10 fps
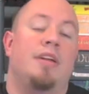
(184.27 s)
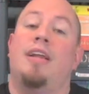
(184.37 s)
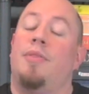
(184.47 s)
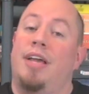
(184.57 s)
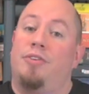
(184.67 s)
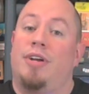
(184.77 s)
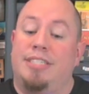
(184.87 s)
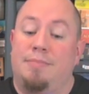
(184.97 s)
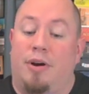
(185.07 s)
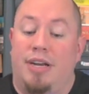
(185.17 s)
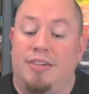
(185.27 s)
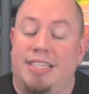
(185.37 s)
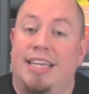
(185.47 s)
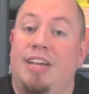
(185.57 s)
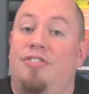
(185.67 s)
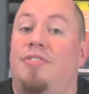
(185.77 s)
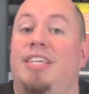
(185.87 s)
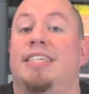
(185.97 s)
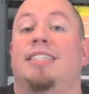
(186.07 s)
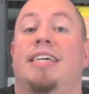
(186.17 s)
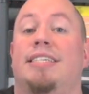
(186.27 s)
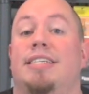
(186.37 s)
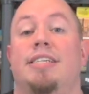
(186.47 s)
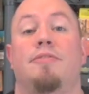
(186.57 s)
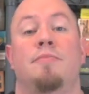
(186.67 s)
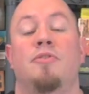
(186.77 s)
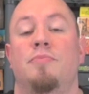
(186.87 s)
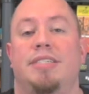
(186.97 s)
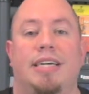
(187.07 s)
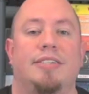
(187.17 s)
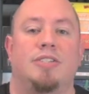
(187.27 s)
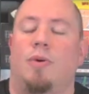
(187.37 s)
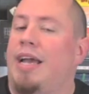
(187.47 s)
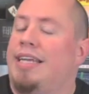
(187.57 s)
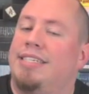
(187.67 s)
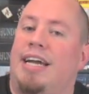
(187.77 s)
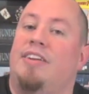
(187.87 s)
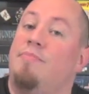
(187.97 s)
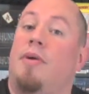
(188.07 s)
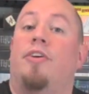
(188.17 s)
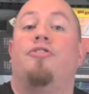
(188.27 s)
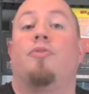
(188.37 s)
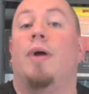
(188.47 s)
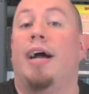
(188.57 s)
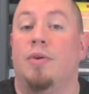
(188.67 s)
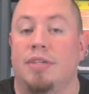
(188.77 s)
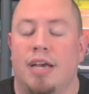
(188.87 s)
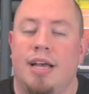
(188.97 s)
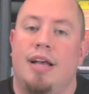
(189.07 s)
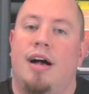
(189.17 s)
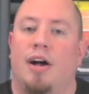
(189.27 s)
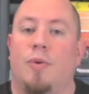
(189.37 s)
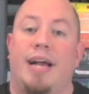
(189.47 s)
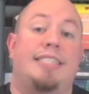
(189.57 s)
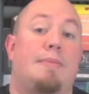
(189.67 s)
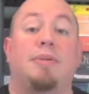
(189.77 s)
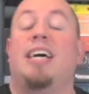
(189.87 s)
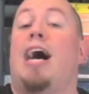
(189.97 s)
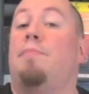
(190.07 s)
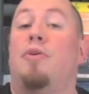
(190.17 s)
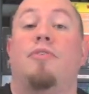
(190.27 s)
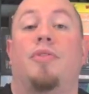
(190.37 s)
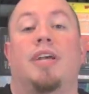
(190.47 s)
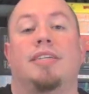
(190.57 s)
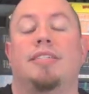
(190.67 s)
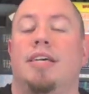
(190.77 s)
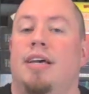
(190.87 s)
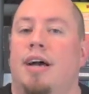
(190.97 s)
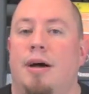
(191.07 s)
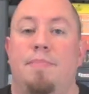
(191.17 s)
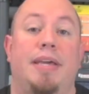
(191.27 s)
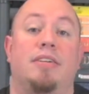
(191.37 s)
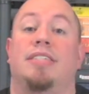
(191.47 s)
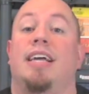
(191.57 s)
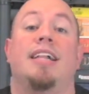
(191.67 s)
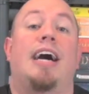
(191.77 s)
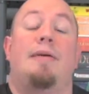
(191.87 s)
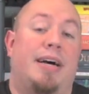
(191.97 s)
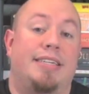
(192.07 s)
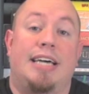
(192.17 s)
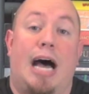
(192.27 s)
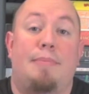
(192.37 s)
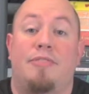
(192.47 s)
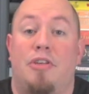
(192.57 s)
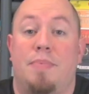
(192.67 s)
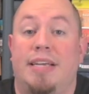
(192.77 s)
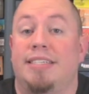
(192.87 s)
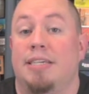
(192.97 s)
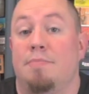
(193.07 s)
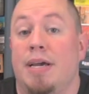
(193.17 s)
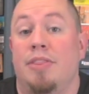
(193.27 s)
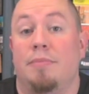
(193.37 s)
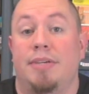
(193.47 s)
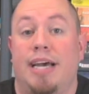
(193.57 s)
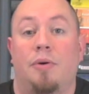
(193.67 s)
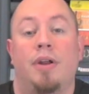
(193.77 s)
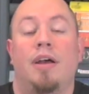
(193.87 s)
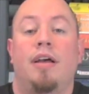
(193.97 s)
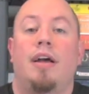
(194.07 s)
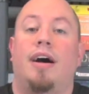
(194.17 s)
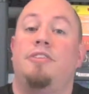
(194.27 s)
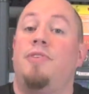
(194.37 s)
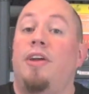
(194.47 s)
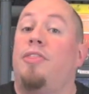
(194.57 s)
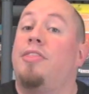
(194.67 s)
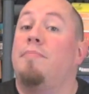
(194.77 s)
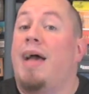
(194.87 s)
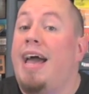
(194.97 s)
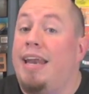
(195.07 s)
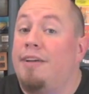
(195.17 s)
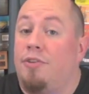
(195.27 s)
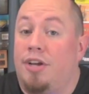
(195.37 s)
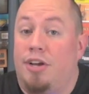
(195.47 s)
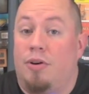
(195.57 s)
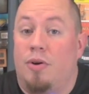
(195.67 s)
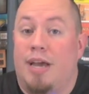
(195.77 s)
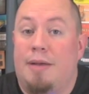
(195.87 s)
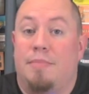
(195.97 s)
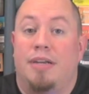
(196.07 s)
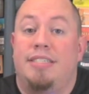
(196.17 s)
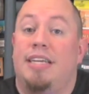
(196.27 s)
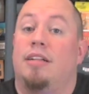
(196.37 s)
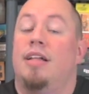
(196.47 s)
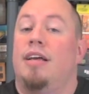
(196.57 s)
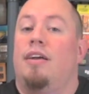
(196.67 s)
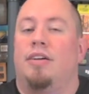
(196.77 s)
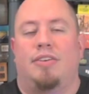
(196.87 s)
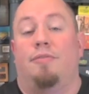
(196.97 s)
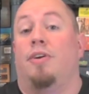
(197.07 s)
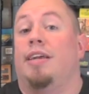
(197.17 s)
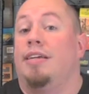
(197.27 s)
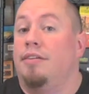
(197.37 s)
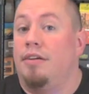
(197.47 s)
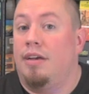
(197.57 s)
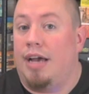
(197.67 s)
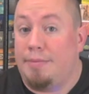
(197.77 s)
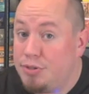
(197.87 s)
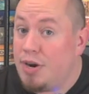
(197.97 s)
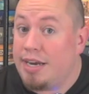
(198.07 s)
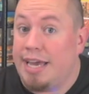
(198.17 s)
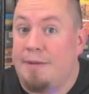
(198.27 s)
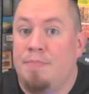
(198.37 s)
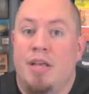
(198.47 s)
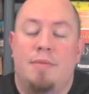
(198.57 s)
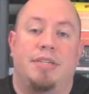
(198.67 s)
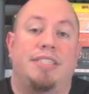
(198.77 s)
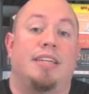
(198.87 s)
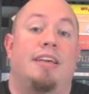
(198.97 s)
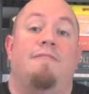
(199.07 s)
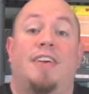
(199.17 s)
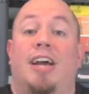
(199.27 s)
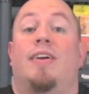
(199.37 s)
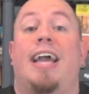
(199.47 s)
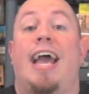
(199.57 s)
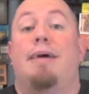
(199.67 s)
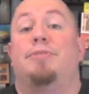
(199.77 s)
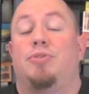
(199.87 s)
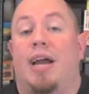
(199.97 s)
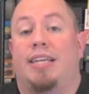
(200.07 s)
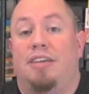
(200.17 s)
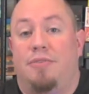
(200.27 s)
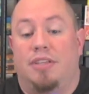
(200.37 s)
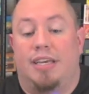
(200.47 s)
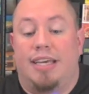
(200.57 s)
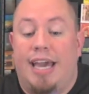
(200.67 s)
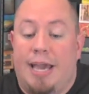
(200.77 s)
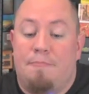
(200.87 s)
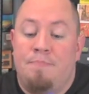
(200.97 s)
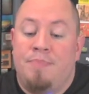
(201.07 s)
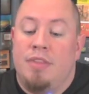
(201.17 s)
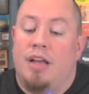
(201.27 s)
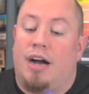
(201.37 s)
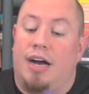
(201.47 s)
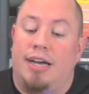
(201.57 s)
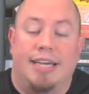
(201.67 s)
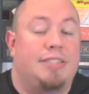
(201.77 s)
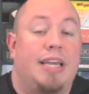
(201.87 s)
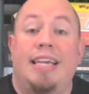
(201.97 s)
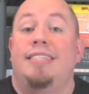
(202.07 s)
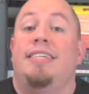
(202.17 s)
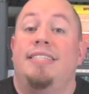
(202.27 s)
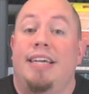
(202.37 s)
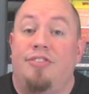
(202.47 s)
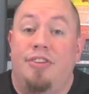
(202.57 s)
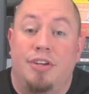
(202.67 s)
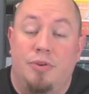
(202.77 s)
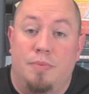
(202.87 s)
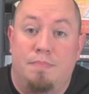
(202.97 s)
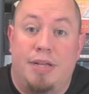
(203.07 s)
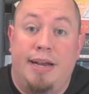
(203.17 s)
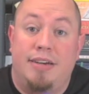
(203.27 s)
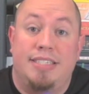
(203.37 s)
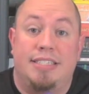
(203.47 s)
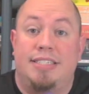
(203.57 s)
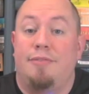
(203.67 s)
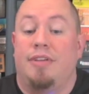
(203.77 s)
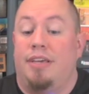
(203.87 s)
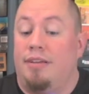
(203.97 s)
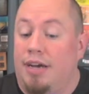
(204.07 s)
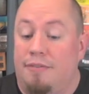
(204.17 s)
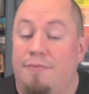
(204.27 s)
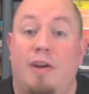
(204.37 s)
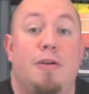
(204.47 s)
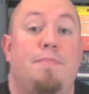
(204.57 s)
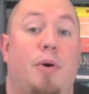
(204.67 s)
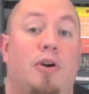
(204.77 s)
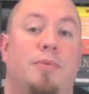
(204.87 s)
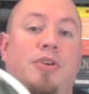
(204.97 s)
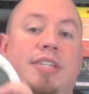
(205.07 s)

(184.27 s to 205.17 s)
Now the interesting part here is that each of these insects has a different movement style. So ants kind of march around, grasshoppers hop over things, beetles can climb on top of other pieces and pin them down. It's very thematic for a Euro game, but still, or sorry, for a abstract game, but still a very abstract-y feeling game. It's easy to teach to new players. It's definitely very portable.